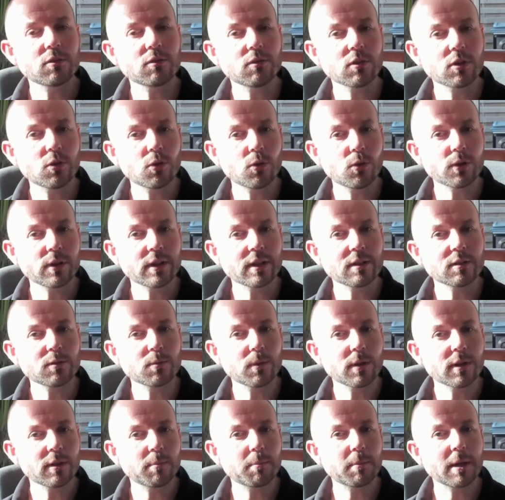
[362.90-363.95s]
those
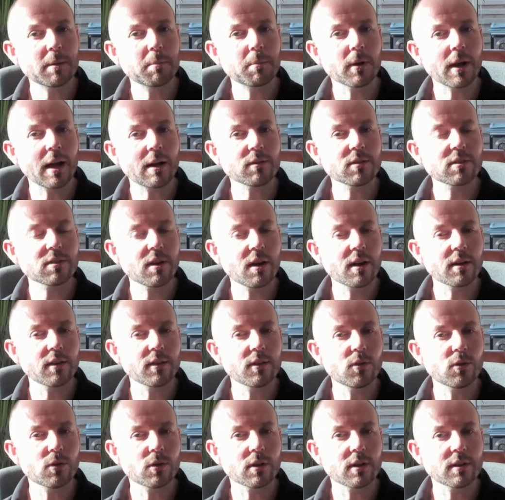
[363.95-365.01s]
recordings with people
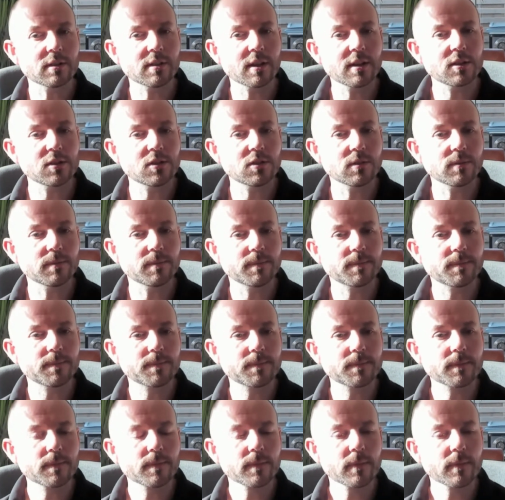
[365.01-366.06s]
outside of the organisation.